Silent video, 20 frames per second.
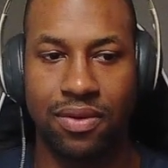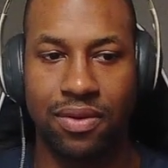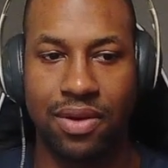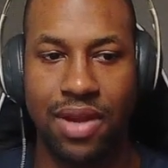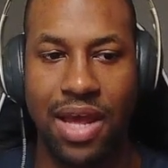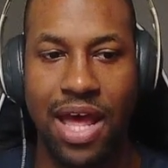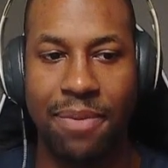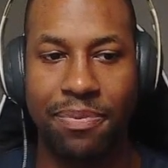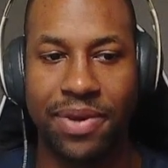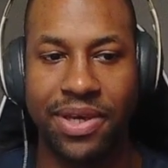
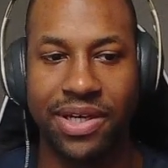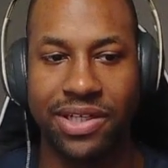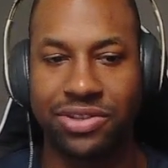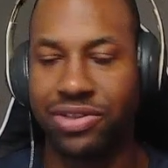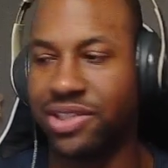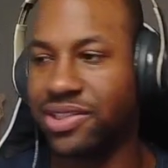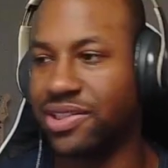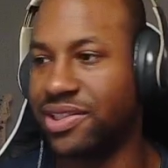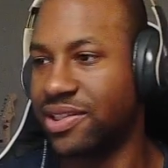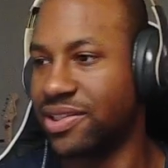IP
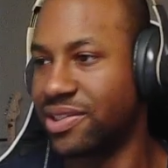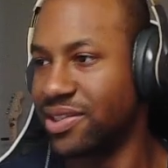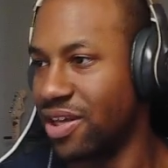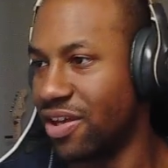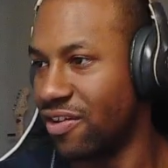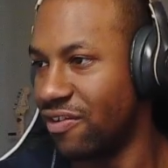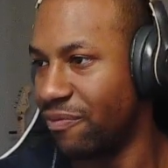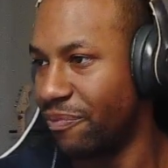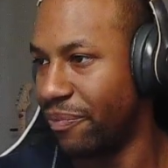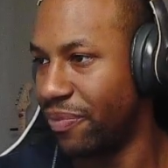addresses
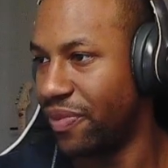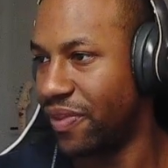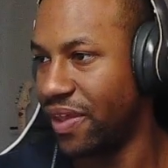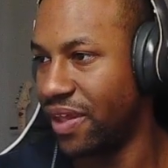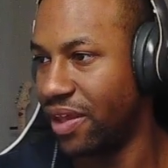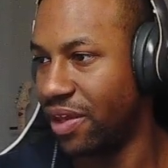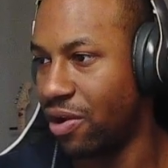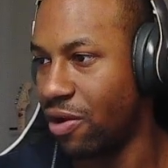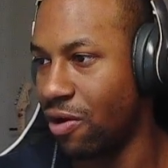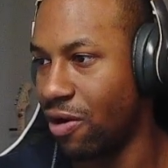of
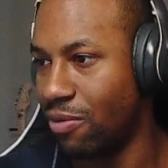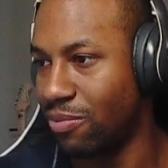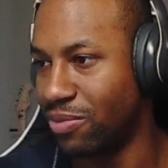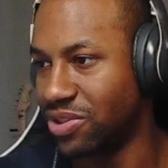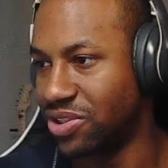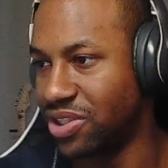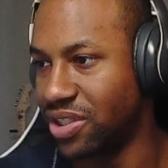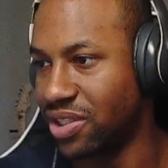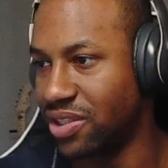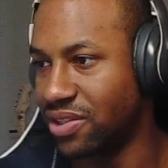the current
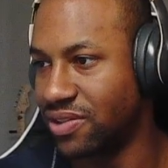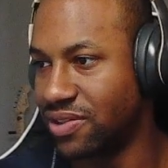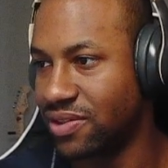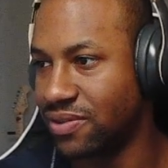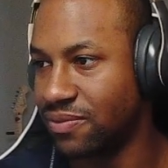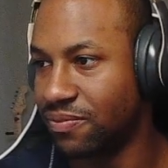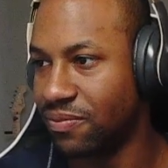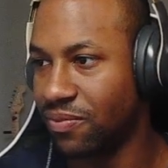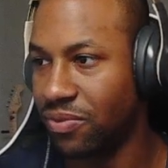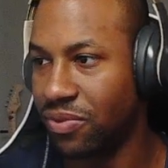machines.
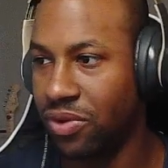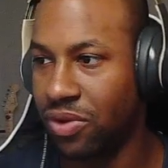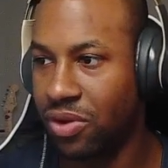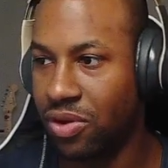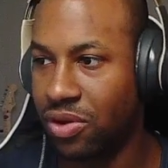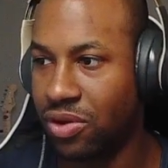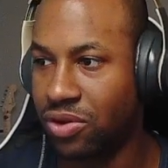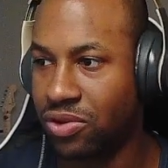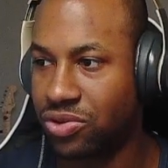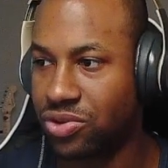
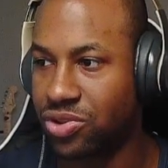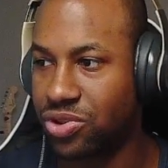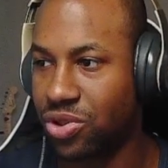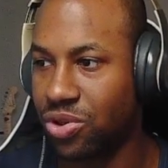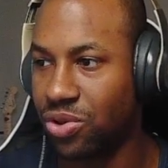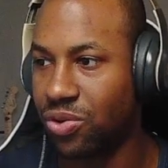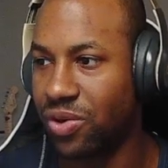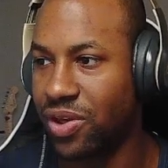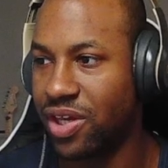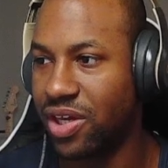
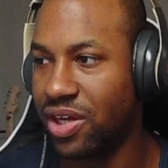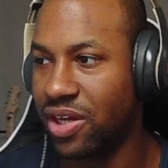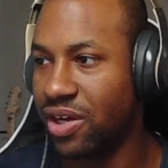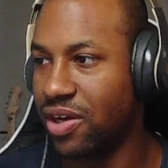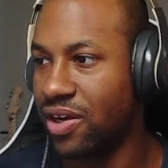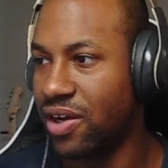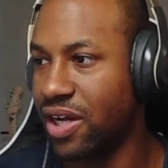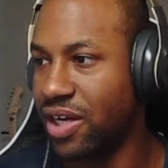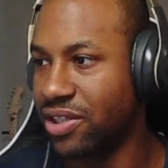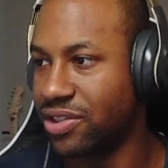So
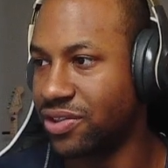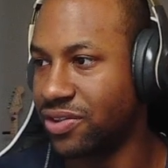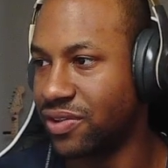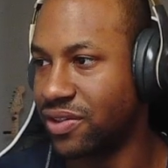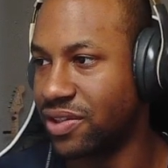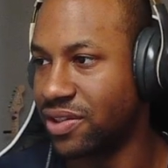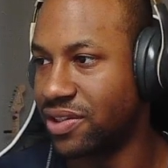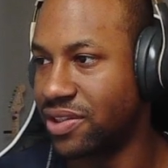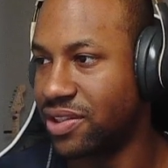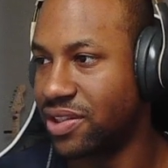here, as you
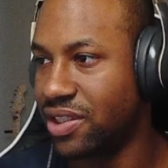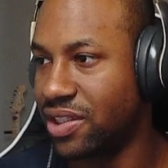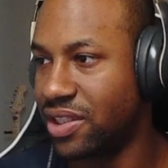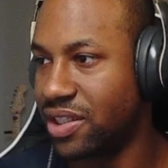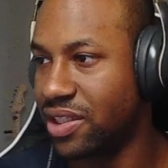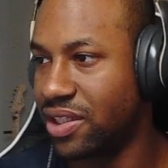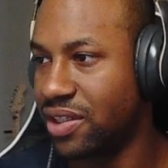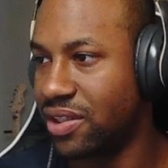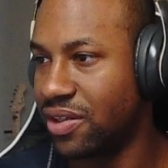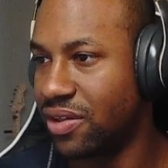can
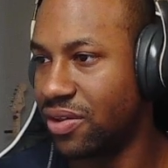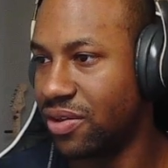see,